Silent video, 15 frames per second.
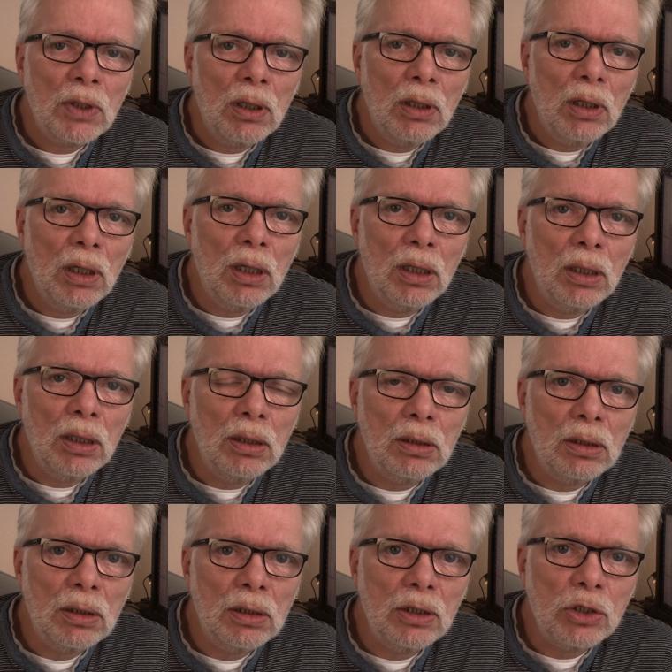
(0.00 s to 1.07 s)
And
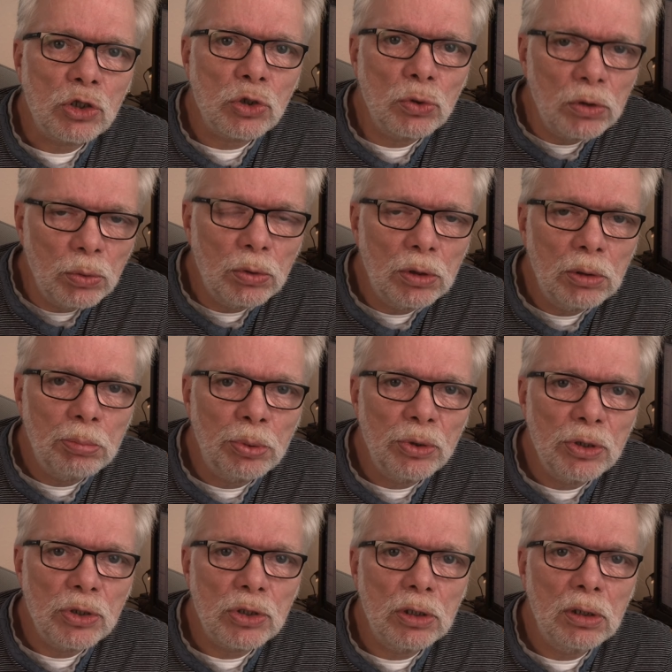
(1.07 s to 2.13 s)
I surely would
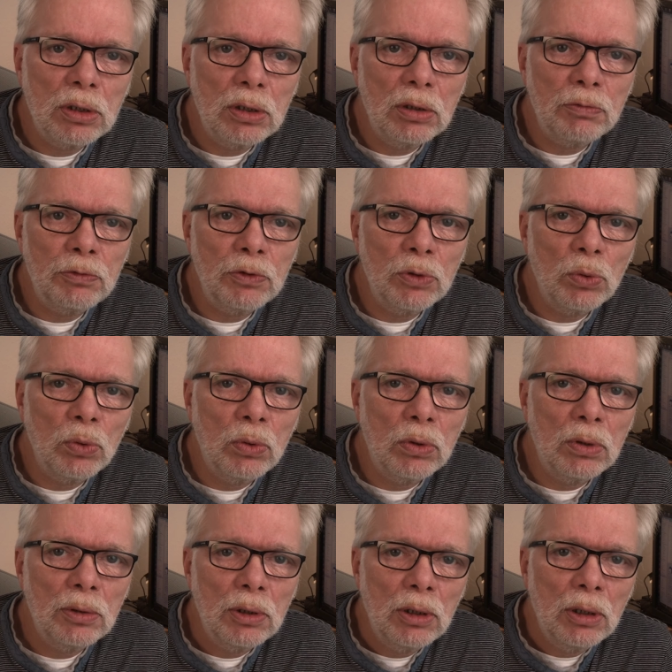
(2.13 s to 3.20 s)
appreciate if you
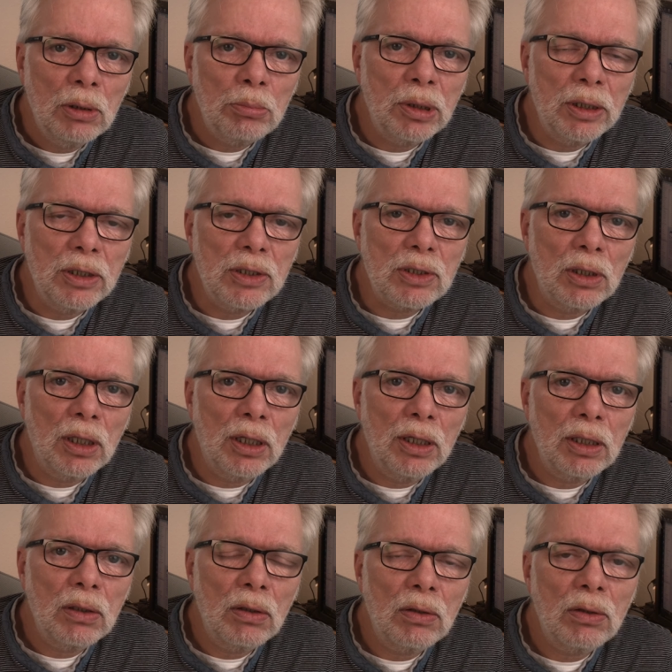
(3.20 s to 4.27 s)
place a like
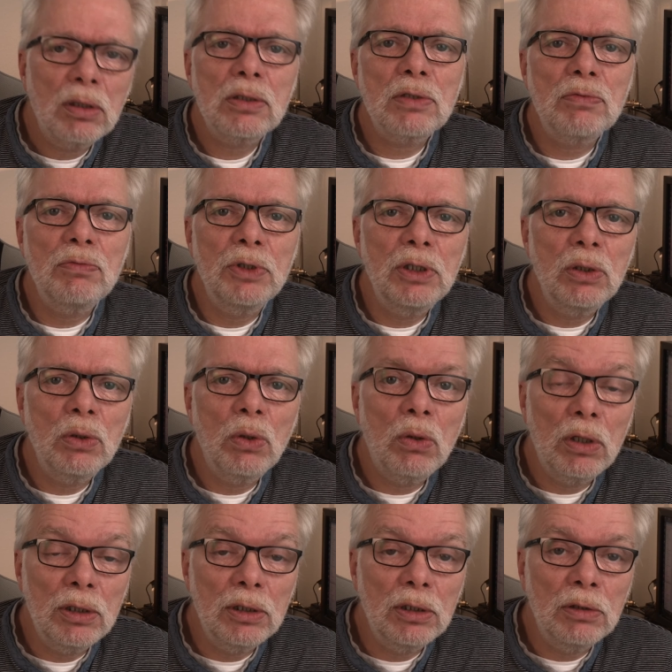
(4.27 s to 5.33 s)
on this video, or
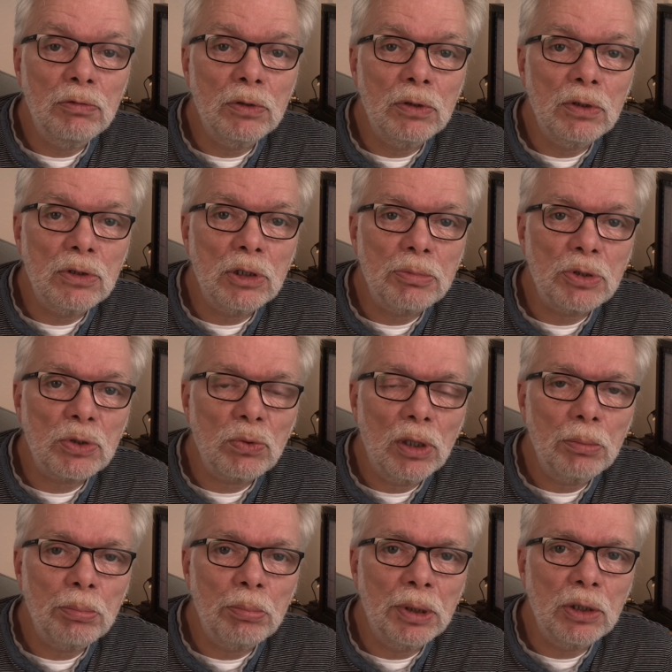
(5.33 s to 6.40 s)
even
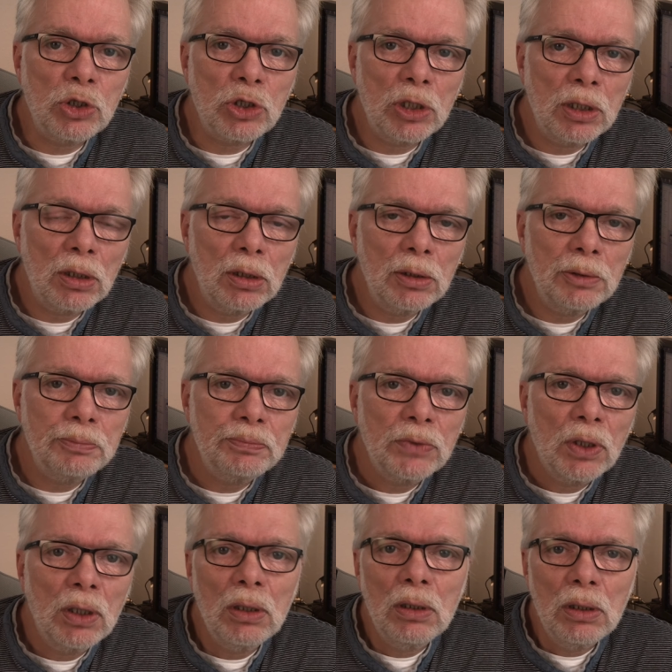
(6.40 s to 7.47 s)
subscribe my channel.
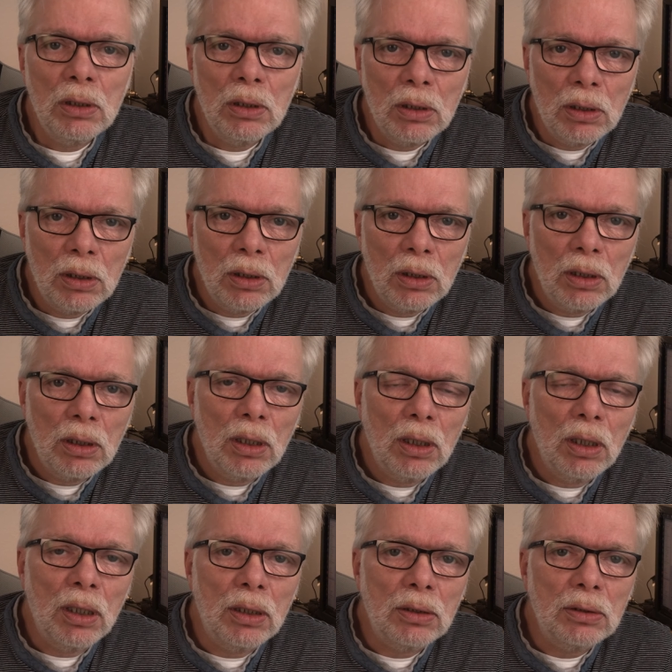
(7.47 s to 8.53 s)

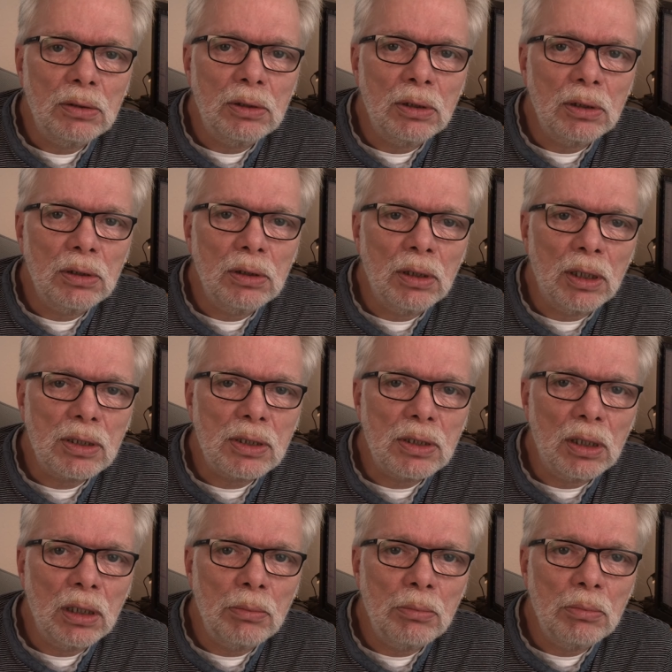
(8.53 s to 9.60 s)
And till the next
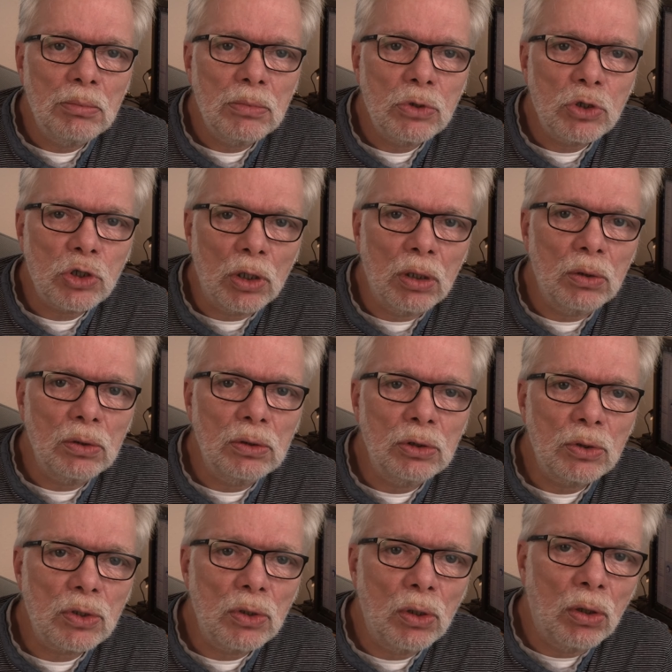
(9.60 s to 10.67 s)
time, ciao,
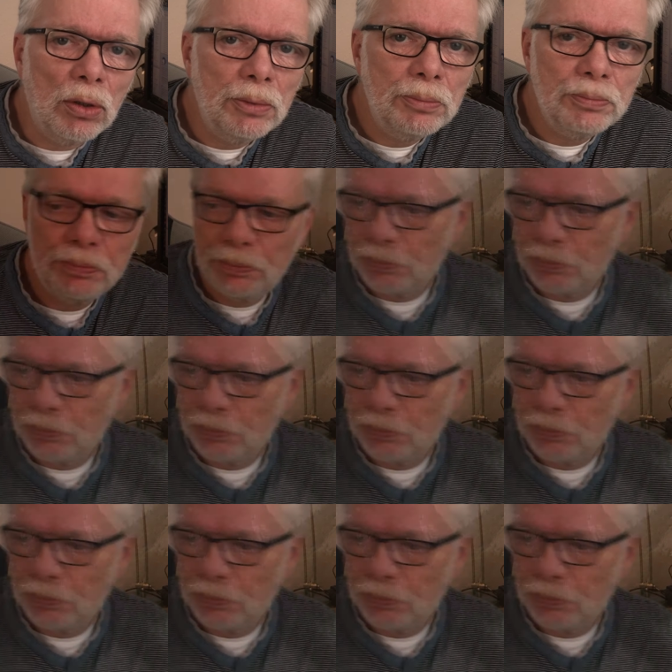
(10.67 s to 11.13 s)
tux auch.